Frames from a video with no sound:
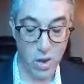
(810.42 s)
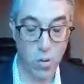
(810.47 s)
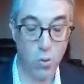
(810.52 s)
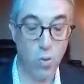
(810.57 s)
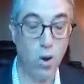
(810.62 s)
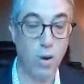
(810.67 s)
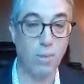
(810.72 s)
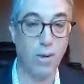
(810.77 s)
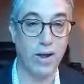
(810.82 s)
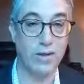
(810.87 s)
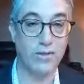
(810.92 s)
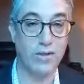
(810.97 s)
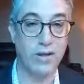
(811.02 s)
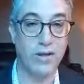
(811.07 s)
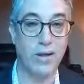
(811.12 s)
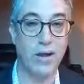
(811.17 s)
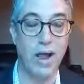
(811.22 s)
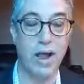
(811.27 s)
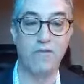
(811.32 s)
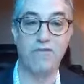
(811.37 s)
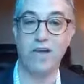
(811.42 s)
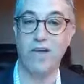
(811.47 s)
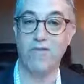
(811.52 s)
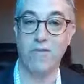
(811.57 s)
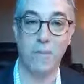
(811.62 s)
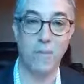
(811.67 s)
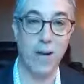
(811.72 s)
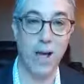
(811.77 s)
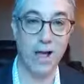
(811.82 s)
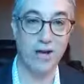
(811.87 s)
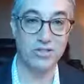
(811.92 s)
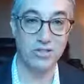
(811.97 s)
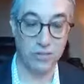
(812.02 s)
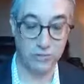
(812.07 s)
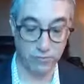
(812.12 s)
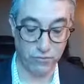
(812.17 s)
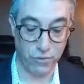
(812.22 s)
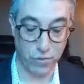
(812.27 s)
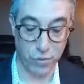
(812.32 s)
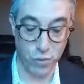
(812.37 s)
Well, I think you have to have a
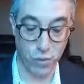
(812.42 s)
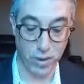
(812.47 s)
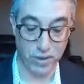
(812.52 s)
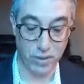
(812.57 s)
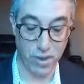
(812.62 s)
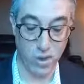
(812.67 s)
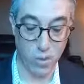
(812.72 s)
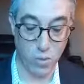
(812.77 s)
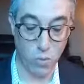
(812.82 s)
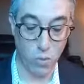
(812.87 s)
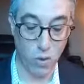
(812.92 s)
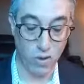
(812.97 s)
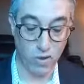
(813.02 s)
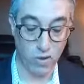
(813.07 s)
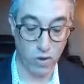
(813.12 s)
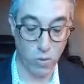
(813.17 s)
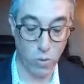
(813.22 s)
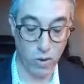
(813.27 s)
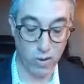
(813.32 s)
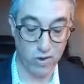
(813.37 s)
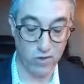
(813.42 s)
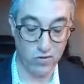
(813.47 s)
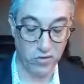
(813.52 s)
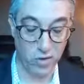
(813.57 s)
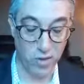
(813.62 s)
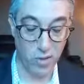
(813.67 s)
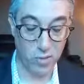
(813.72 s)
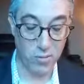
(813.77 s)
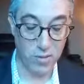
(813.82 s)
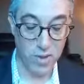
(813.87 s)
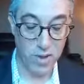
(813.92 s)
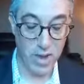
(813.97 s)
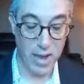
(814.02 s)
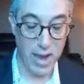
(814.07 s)
passion for what, what you want to do.